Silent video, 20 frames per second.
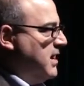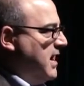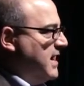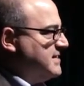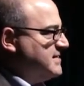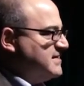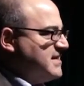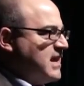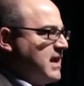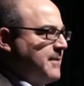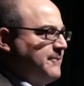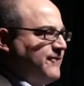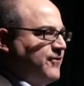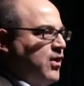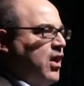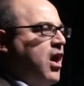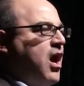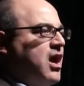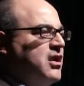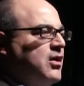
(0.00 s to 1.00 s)
It's set up for
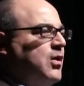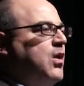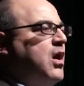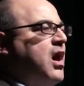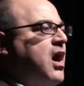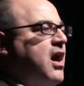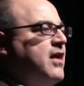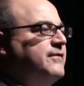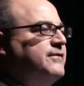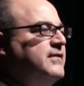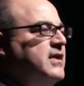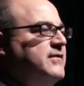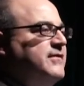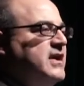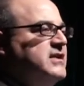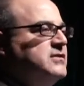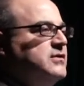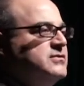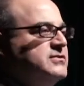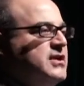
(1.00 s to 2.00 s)
auto off if
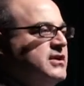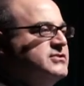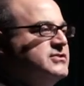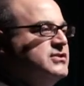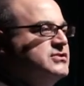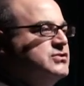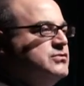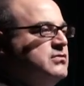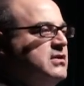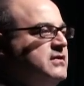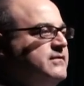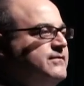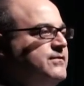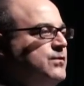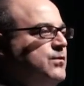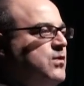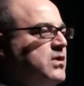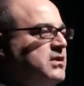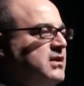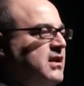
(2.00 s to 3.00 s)
I don't touch the screen
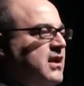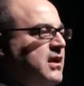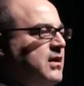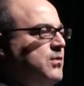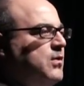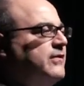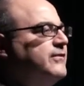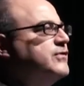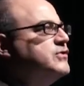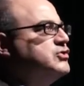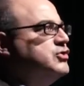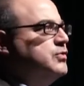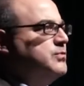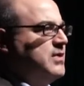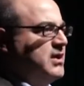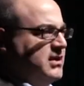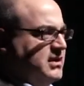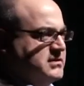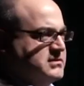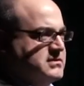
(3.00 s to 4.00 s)
for 2
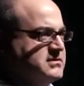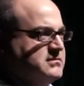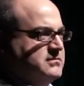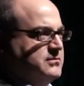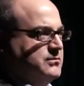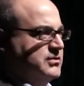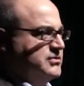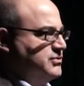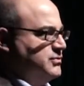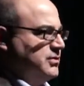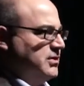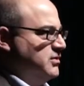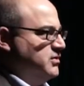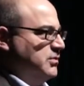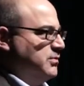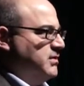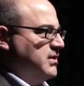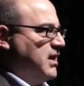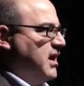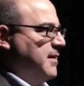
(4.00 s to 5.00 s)
minutes, which you can
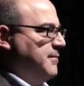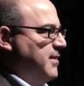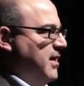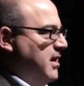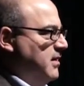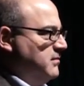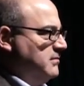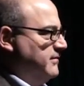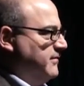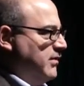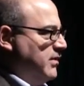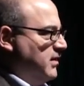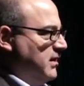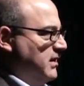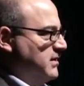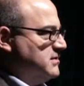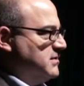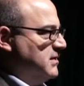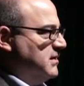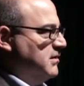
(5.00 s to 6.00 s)
do with an iPad very
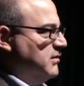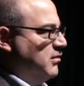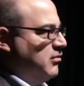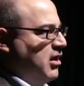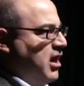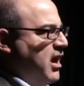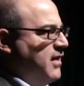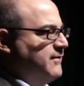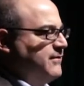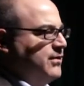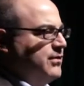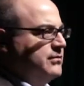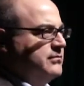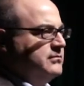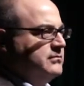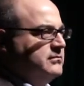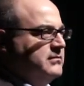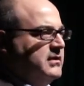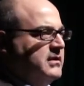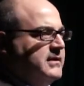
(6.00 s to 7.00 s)
easily, or
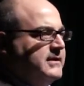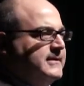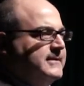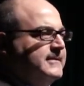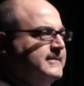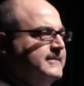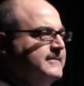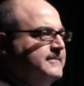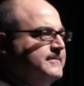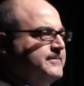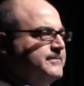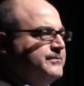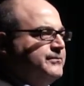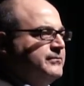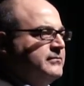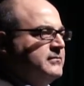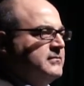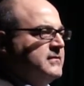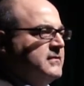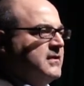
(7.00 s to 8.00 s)
iPhone.
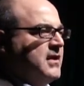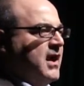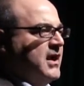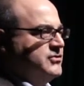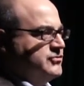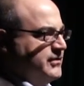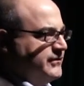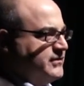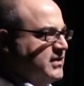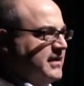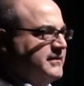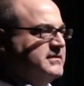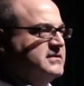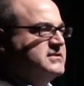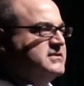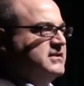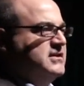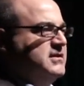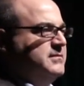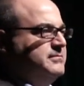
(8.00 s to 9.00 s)
I drift off to
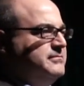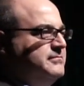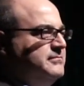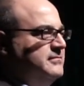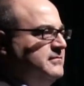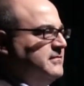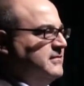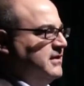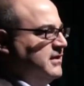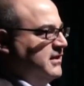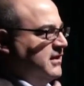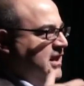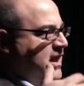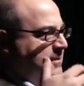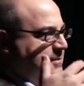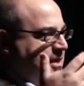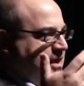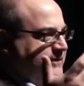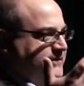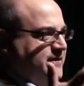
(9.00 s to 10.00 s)
sleep, the little
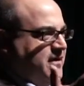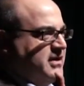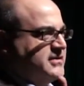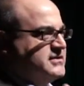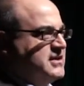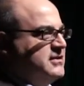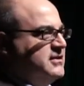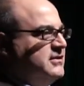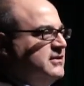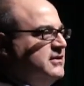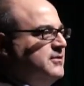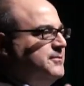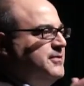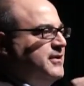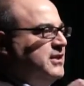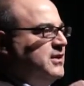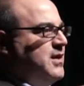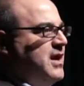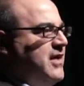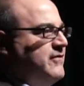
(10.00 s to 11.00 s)
iPad falls on the little
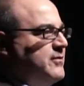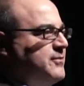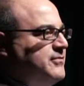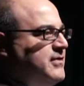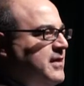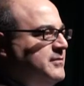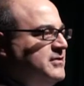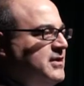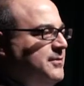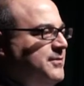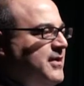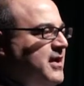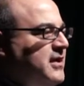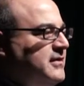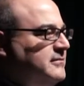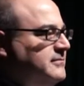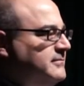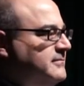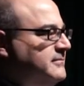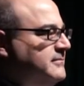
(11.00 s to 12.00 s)
pillow I have it propped up
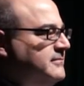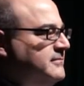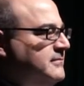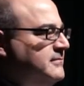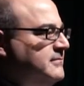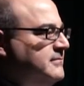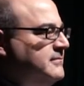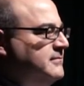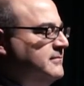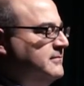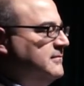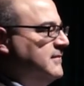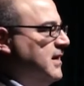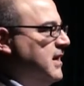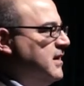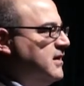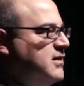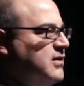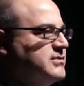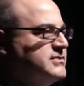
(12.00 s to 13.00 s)
on.
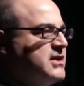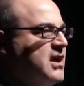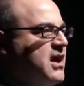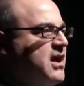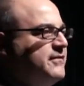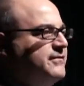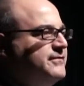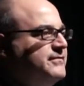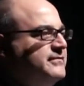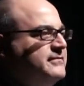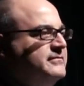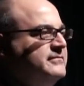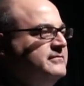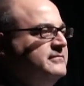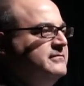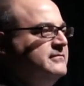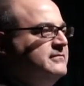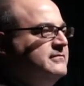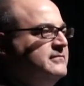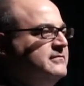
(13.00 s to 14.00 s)
It goes off,
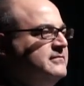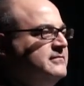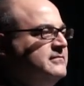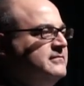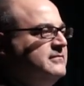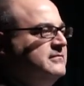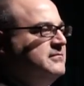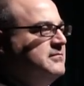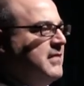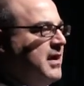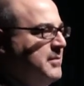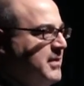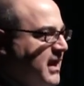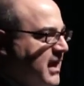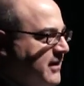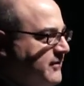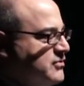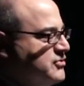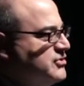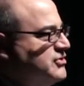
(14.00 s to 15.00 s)
my
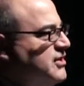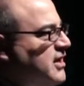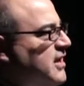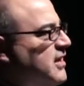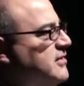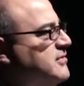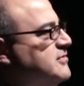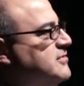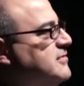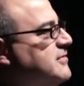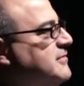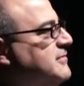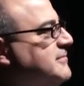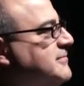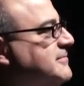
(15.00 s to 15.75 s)
behavior's changed.